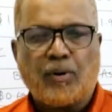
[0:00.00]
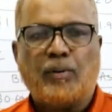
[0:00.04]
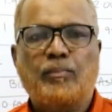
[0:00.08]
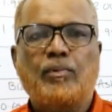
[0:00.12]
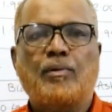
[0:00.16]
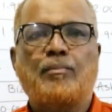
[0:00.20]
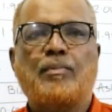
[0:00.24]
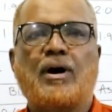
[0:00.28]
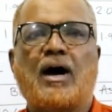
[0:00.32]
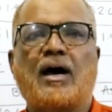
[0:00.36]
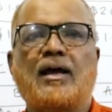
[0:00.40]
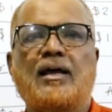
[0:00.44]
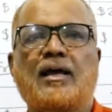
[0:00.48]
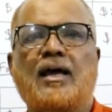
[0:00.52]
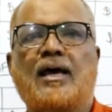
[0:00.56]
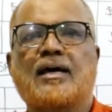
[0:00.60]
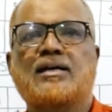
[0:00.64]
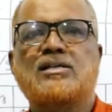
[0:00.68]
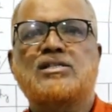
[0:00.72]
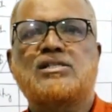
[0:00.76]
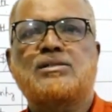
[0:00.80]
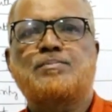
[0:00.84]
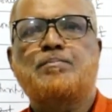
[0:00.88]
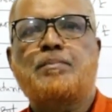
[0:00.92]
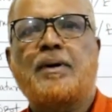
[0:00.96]
problem, I
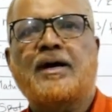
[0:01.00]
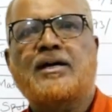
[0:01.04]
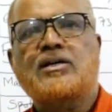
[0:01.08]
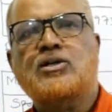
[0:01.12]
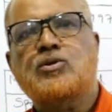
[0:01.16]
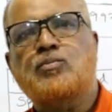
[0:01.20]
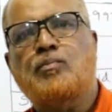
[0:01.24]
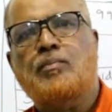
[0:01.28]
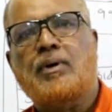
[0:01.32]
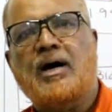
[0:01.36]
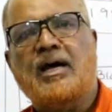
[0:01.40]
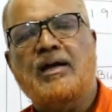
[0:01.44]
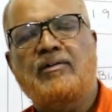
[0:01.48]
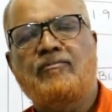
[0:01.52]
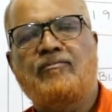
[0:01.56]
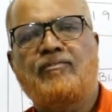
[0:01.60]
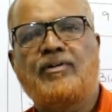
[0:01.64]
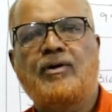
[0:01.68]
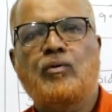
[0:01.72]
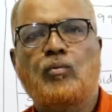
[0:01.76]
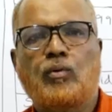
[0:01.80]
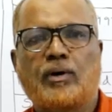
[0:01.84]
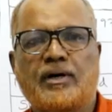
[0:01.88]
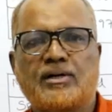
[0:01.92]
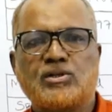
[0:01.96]
expect my
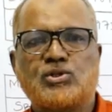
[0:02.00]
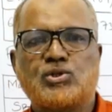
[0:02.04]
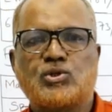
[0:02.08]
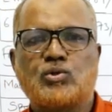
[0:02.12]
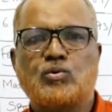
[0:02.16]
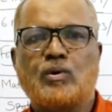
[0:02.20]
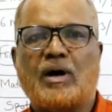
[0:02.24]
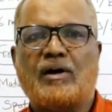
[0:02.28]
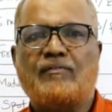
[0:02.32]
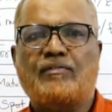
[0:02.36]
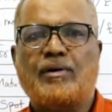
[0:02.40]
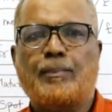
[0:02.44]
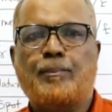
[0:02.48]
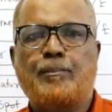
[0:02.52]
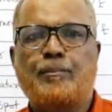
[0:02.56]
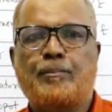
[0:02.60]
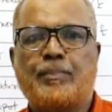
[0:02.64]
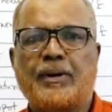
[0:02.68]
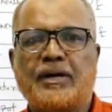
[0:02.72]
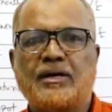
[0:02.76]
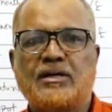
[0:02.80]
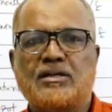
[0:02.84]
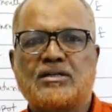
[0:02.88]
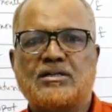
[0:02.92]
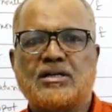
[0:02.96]
viewers to have a
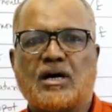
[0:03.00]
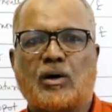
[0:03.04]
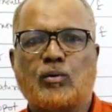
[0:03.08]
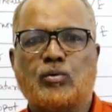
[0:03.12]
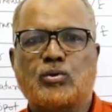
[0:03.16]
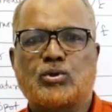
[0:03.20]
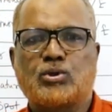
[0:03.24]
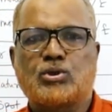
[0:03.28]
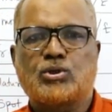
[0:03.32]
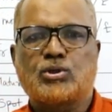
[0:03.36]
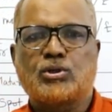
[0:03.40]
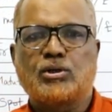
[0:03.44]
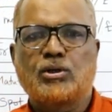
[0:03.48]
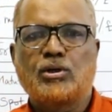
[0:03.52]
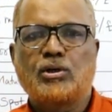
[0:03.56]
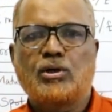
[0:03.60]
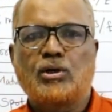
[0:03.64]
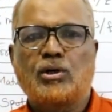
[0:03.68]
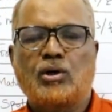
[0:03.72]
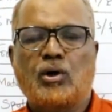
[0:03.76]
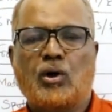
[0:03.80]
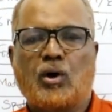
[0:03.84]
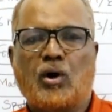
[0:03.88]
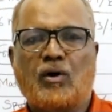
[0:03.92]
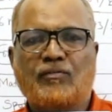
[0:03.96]
printout
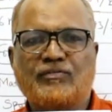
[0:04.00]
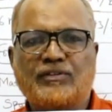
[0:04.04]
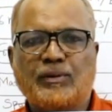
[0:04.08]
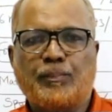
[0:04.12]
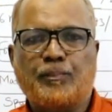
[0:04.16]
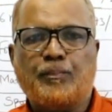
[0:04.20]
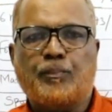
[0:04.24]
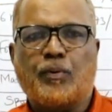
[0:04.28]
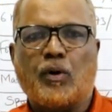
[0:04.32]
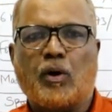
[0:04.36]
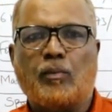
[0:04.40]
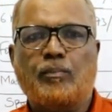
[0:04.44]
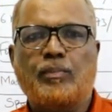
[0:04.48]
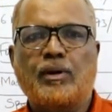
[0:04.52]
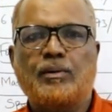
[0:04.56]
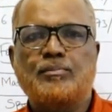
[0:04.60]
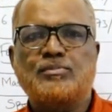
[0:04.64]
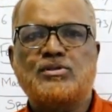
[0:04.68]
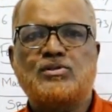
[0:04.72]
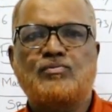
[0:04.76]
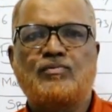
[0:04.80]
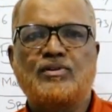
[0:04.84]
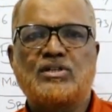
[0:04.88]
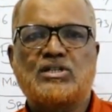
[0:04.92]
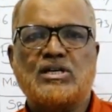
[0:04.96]
of the
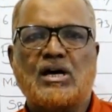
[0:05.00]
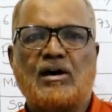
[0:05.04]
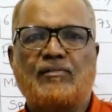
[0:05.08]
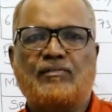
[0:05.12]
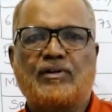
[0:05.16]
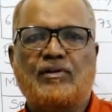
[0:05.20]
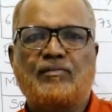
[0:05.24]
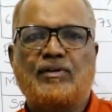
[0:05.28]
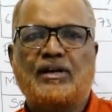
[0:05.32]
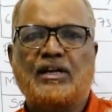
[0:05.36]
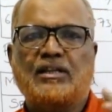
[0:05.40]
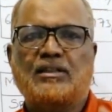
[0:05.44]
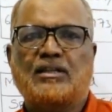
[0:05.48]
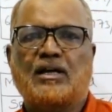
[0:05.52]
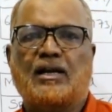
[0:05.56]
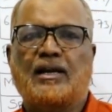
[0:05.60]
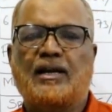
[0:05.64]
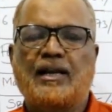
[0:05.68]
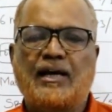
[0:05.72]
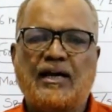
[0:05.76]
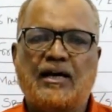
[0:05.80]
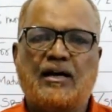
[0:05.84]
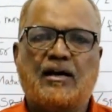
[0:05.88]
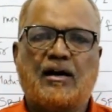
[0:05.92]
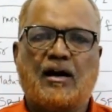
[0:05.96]
problems which I have given in the
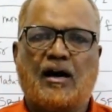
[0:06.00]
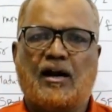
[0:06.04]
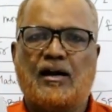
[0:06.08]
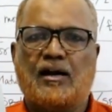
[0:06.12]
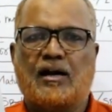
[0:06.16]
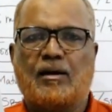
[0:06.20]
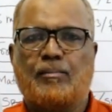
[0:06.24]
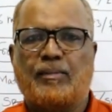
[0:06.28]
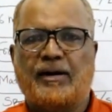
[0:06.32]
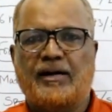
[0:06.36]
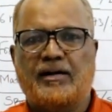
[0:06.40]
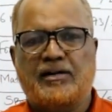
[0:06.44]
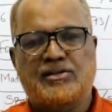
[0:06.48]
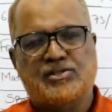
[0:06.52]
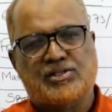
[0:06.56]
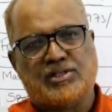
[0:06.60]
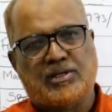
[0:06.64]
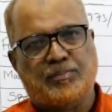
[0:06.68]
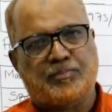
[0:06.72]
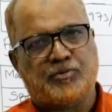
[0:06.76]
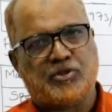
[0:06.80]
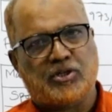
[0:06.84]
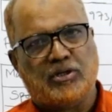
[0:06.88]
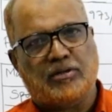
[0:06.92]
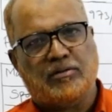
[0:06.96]
link under my
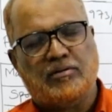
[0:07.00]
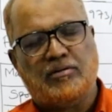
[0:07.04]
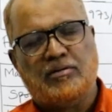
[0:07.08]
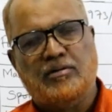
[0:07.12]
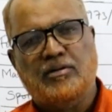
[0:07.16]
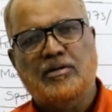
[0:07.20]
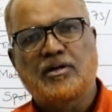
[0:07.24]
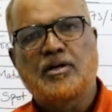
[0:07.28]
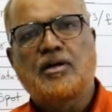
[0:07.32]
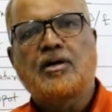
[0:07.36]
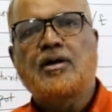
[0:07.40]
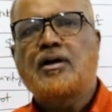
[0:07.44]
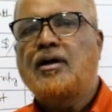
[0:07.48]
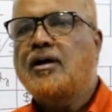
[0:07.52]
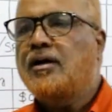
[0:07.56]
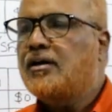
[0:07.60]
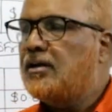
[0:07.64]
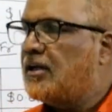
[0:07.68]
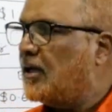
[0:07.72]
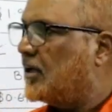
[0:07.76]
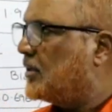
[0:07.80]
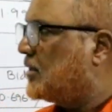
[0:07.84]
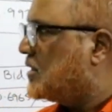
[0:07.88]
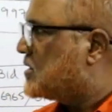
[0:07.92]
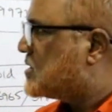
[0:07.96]
description.
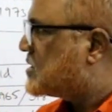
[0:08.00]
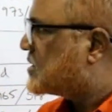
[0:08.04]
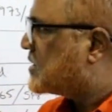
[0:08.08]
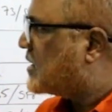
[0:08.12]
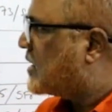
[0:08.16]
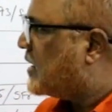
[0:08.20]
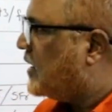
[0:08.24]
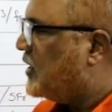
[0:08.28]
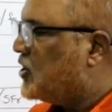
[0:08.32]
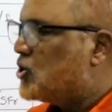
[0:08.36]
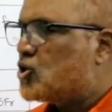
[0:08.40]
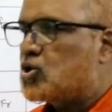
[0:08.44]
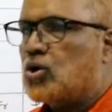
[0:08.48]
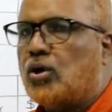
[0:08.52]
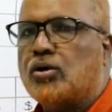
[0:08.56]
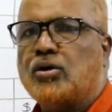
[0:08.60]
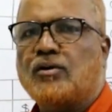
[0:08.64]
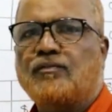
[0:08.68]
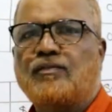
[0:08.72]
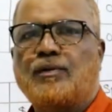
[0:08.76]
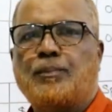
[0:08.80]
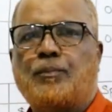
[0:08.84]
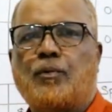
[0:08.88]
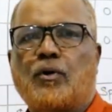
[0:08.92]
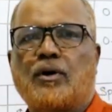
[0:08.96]
Take the
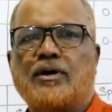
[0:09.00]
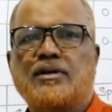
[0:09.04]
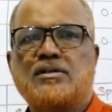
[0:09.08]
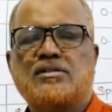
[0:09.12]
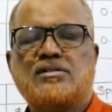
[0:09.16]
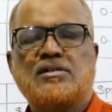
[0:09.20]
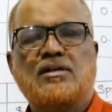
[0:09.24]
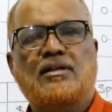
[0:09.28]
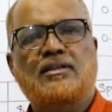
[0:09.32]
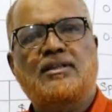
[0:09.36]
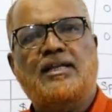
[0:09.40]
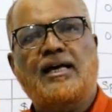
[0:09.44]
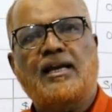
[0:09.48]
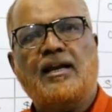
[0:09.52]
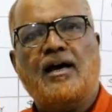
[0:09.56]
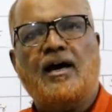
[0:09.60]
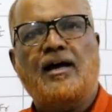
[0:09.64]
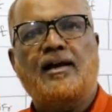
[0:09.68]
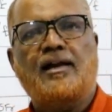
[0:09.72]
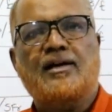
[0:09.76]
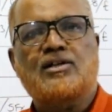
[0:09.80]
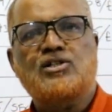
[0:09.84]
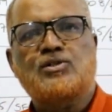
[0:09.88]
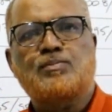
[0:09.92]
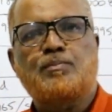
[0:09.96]
screenshot of the points, then
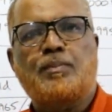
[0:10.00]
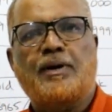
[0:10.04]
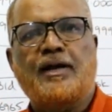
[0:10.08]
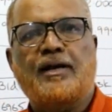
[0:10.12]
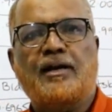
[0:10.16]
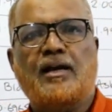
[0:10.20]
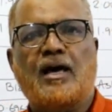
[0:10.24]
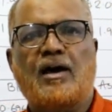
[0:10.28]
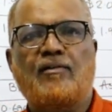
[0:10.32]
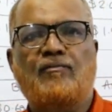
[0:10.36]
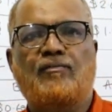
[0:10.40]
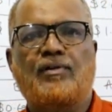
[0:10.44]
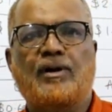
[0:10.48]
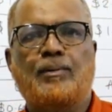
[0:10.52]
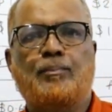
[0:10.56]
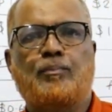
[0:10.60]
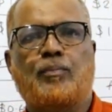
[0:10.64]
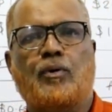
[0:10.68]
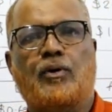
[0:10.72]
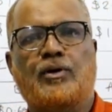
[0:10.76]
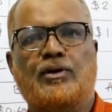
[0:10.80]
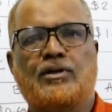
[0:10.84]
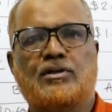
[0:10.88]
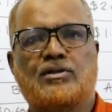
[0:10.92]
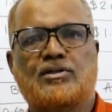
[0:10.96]
I'll explain
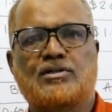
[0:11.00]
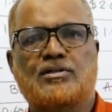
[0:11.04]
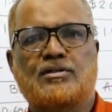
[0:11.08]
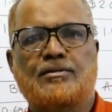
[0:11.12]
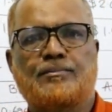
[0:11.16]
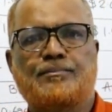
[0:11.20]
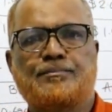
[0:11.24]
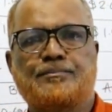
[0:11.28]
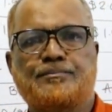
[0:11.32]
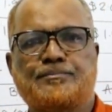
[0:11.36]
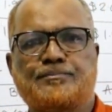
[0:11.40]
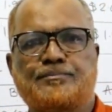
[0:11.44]
every point.